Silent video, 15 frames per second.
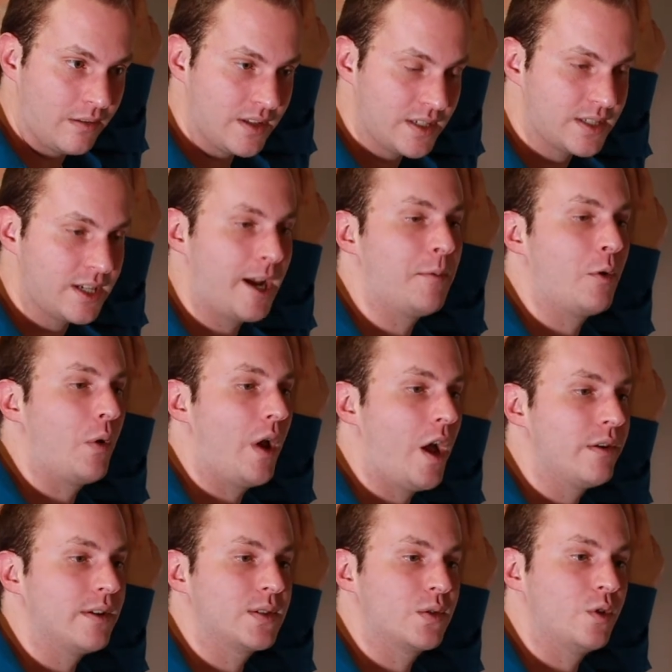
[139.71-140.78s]
This time
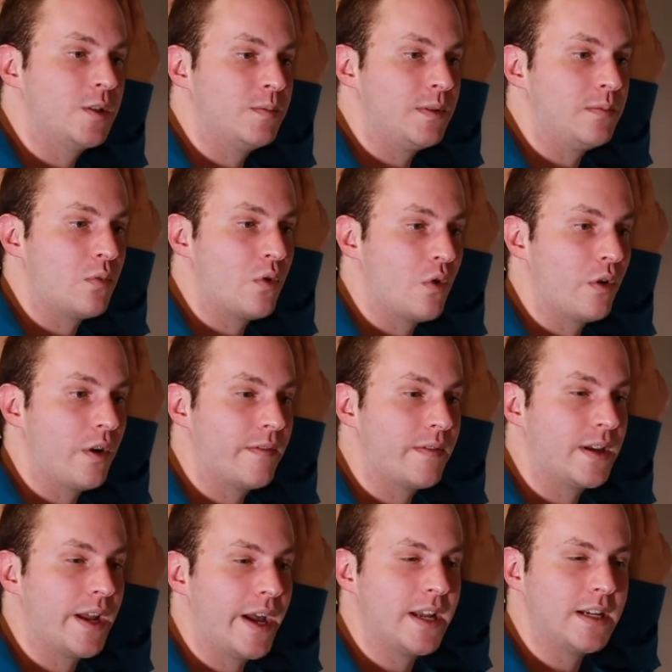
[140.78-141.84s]
around, it's going to be more of a
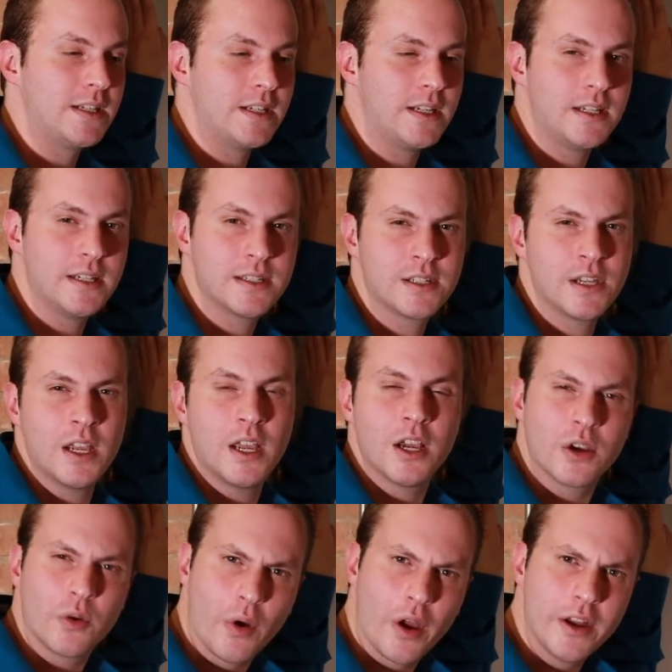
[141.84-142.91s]
90s
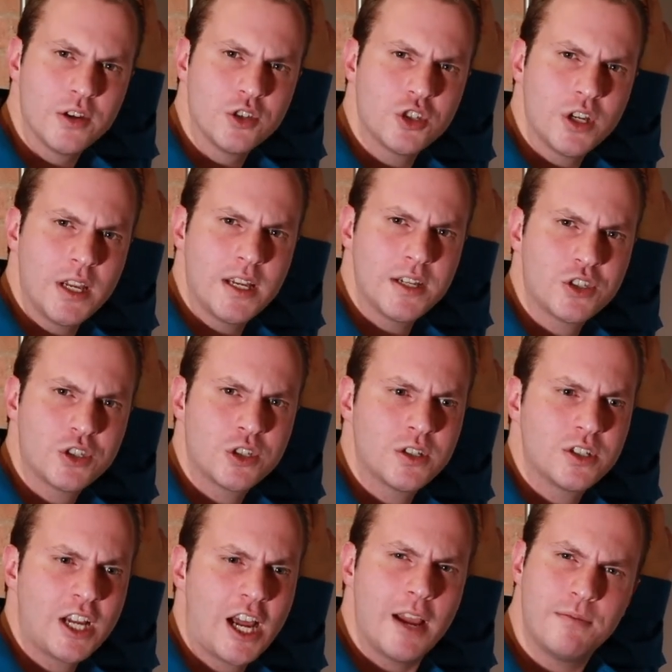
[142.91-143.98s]
grunge-ish
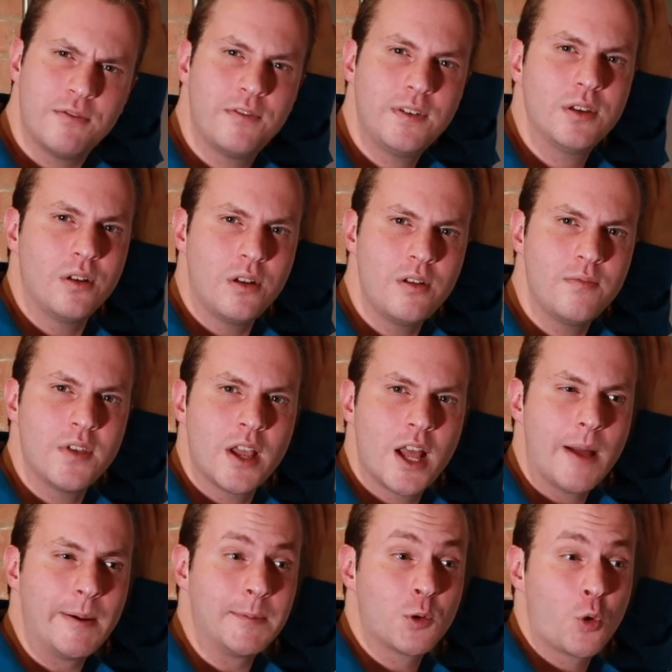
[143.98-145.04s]
type feel.
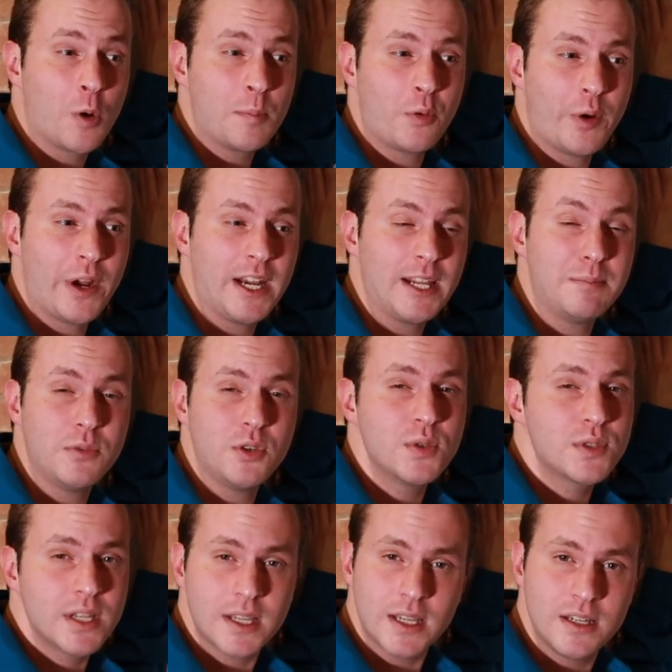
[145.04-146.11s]
I'm incorporating
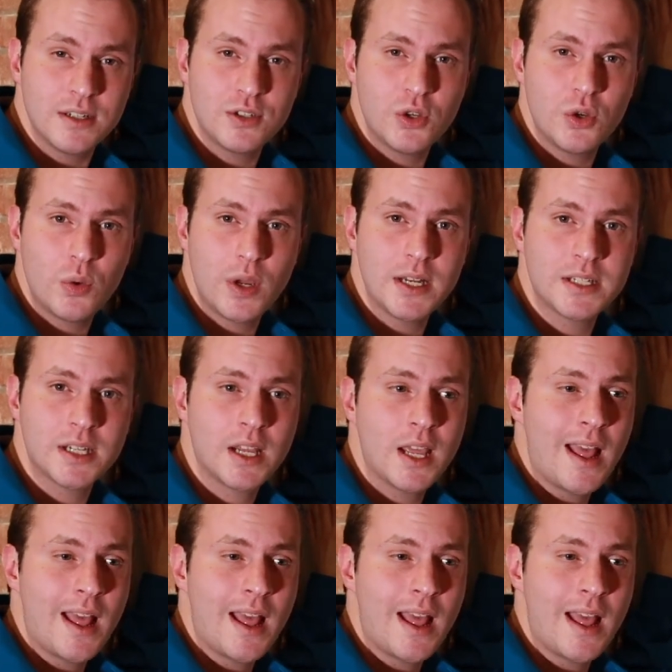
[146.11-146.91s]
music into it.